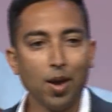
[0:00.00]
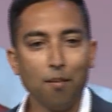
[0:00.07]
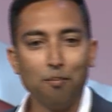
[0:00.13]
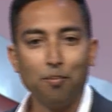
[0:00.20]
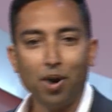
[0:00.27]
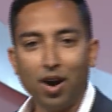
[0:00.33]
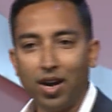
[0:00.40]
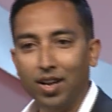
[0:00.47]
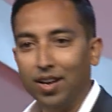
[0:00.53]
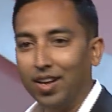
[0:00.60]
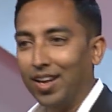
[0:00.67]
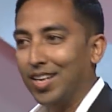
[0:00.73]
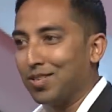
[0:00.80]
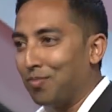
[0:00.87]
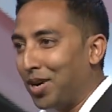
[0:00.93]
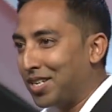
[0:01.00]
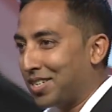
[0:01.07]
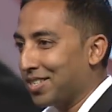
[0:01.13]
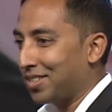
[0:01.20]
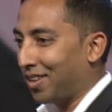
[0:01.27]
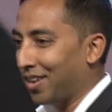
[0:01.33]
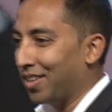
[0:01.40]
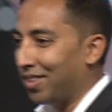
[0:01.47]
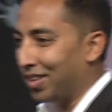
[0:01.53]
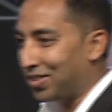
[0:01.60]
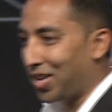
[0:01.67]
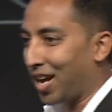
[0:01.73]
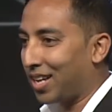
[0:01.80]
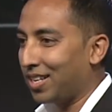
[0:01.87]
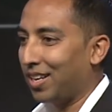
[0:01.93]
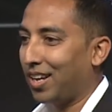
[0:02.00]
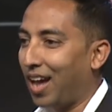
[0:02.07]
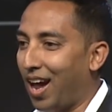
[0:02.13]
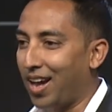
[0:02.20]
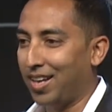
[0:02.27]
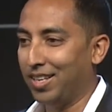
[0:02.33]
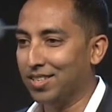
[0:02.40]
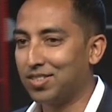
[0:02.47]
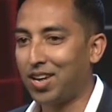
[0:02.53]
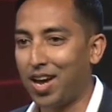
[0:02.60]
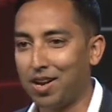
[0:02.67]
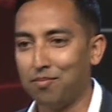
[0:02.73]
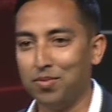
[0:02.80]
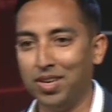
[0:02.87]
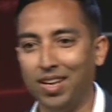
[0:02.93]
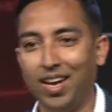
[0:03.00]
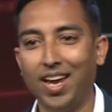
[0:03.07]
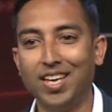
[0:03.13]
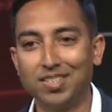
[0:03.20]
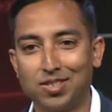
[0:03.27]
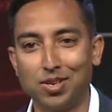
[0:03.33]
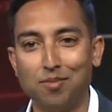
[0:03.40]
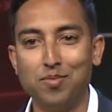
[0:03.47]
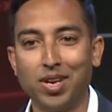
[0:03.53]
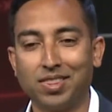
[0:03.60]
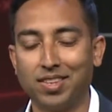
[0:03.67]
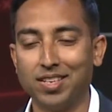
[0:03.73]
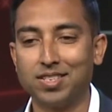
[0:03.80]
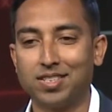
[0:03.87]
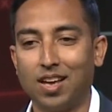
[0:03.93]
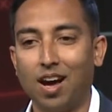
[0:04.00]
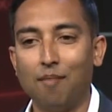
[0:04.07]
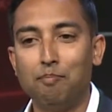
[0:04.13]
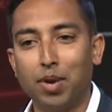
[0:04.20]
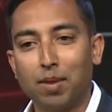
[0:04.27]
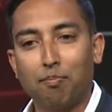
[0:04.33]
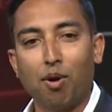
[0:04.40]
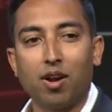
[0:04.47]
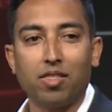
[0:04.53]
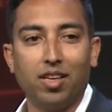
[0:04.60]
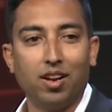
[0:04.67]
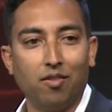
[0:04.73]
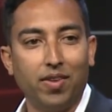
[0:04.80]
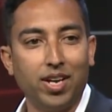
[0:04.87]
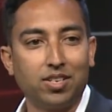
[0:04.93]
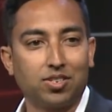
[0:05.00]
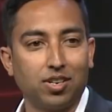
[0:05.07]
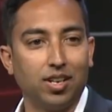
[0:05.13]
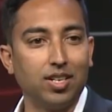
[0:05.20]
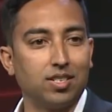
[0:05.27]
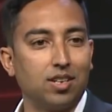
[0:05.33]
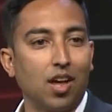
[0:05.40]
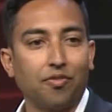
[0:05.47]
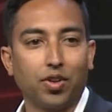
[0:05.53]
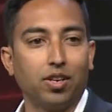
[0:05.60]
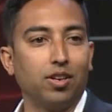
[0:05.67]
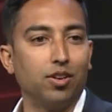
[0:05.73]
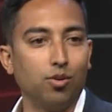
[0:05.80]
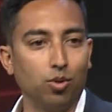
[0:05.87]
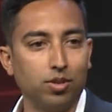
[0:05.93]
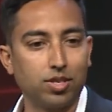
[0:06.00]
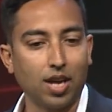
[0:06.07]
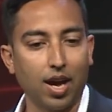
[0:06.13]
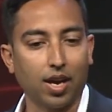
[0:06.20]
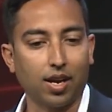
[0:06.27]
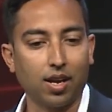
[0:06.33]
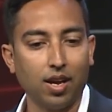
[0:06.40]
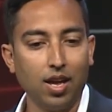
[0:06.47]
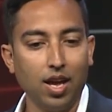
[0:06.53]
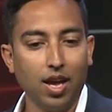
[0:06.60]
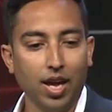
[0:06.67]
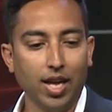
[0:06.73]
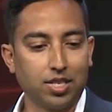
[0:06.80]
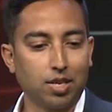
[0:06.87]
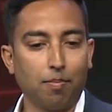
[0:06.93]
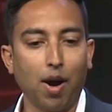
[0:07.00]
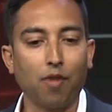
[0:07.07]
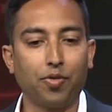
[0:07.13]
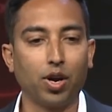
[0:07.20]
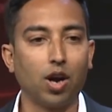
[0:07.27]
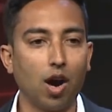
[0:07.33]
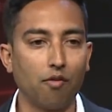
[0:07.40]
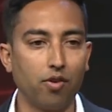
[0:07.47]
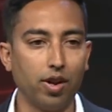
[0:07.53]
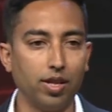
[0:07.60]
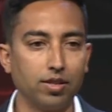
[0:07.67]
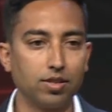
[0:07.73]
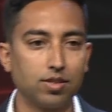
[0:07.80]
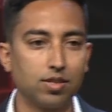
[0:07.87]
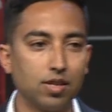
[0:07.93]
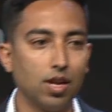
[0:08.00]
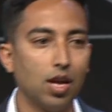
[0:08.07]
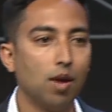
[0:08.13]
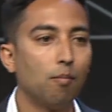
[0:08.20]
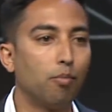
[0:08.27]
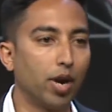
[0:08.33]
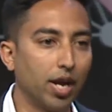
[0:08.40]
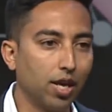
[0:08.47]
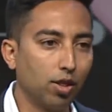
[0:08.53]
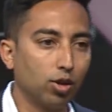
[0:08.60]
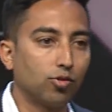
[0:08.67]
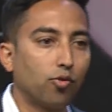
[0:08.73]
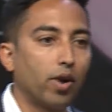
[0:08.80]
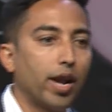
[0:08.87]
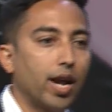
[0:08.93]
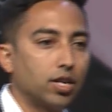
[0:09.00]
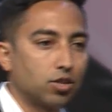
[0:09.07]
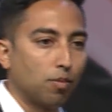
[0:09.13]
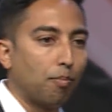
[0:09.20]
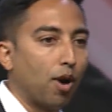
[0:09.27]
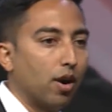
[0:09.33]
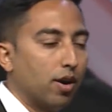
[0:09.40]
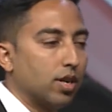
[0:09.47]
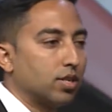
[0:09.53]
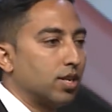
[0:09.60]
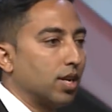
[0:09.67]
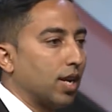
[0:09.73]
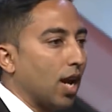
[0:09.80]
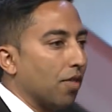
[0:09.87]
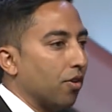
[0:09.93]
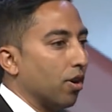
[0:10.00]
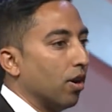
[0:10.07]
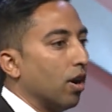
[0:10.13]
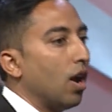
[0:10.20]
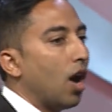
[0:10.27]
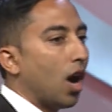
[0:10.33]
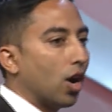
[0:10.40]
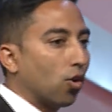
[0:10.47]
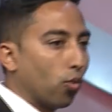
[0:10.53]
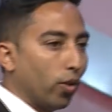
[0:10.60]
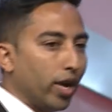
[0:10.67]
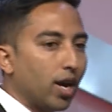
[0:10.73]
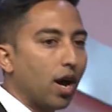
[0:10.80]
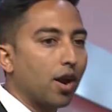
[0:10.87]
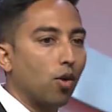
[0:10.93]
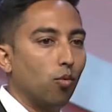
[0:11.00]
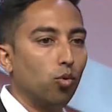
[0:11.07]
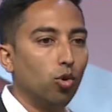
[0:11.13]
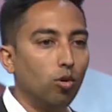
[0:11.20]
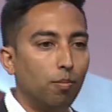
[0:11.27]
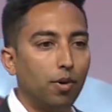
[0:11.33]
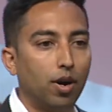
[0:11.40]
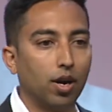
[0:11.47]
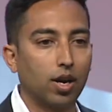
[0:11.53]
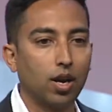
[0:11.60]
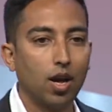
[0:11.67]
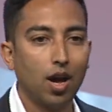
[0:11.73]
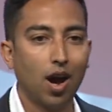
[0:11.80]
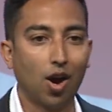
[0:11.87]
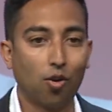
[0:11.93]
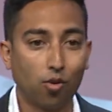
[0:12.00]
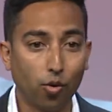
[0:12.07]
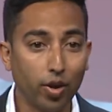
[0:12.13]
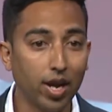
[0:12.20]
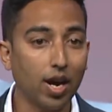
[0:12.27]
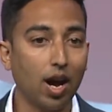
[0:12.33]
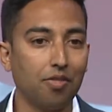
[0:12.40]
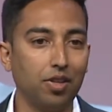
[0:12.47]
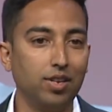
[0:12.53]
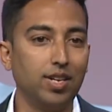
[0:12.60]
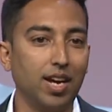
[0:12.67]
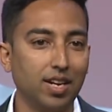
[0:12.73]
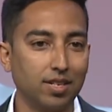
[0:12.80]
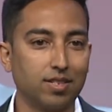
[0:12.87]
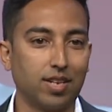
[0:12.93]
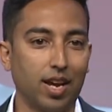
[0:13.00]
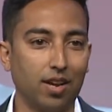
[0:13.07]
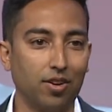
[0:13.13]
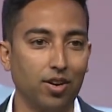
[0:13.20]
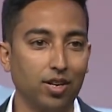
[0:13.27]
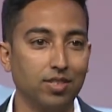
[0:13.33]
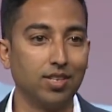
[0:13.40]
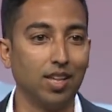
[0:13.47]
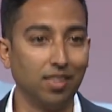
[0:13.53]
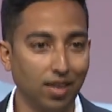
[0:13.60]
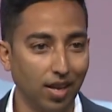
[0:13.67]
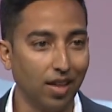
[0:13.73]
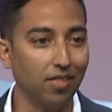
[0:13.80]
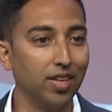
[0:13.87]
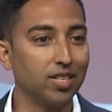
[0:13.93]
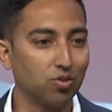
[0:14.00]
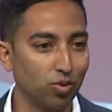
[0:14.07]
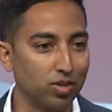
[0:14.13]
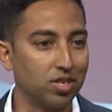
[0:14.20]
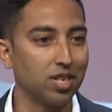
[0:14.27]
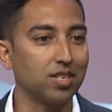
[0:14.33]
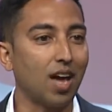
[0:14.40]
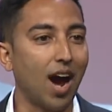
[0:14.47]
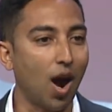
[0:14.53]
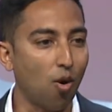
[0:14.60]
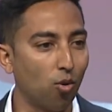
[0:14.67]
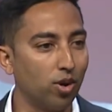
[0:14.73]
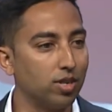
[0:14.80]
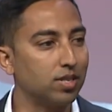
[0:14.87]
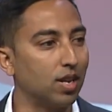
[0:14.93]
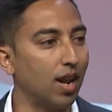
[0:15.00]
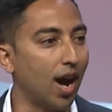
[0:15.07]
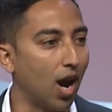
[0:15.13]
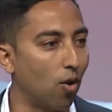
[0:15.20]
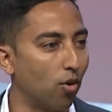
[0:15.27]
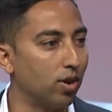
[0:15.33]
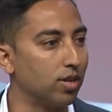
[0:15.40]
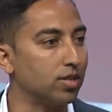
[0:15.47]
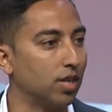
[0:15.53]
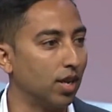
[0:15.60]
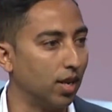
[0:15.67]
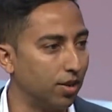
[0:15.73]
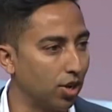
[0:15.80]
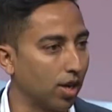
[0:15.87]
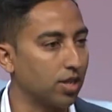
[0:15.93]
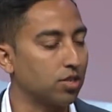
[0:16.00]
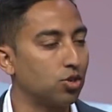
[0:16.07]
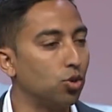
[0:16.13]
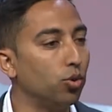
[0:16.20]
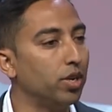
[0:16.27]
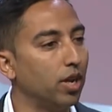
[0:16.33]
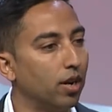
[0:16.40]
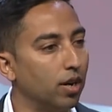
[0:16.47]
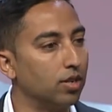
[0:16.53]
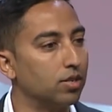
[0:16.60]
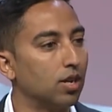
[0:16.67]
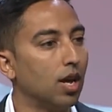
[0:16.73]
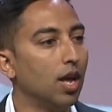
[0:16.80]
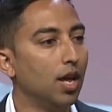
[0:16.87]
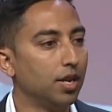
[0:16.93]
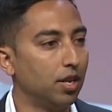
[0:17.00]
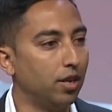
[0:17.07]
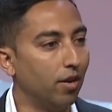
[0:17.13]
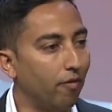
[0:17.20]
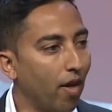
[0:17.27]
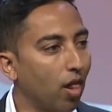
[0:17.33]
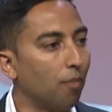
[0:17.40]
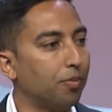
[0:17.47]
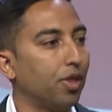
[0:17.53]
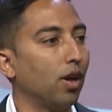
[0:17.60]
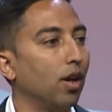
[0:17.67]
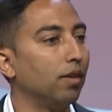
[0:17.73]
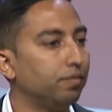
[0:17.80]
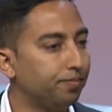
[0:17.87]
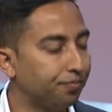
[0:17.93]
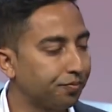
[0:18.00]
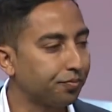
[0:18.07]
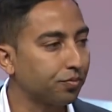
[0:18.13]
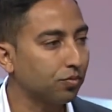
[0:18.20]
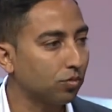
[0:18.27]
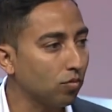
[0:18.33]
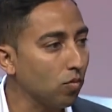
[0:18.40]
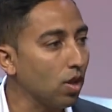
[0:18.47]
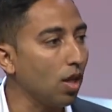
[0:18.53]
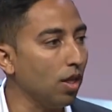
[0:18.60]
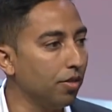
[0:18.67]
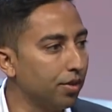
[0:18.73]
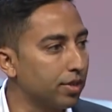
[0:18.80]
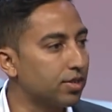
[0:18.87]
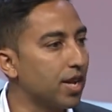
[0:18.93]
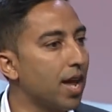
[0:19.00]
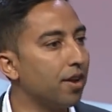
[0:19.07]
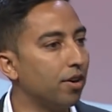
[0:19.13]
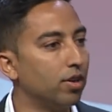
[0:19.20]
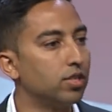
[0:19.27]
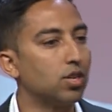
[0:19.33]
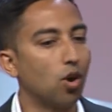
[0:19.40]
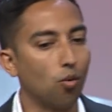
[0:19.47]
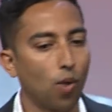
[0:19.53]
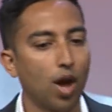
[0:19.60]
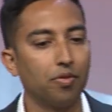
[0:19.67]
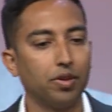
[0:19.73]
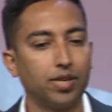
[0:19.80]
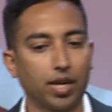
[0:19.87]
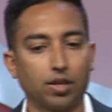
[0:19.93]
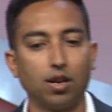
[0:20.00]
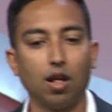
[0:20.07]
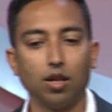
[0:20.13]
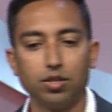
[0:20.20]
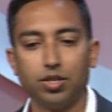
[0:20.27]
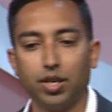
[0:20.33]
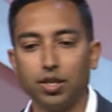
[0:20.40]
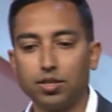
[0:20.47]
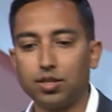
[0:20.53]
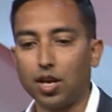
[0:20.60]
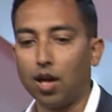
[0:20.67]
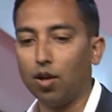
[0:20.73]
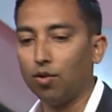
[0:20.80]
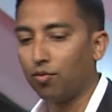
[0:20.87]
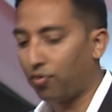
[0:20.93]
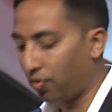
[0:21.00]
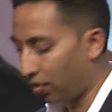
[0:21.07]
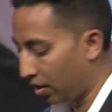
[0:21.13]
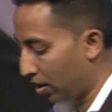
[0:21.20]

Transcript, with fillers: But as much as the tech guy inside of me hates to admit this, a big part of the innovation is nothing to do with tech. It's about the governance, bringing those financial partners together, agreeing on a rule book, agreeing on the data standards. And this was just hours and hours, and it took us 2 years to develop the standards around the technology itself.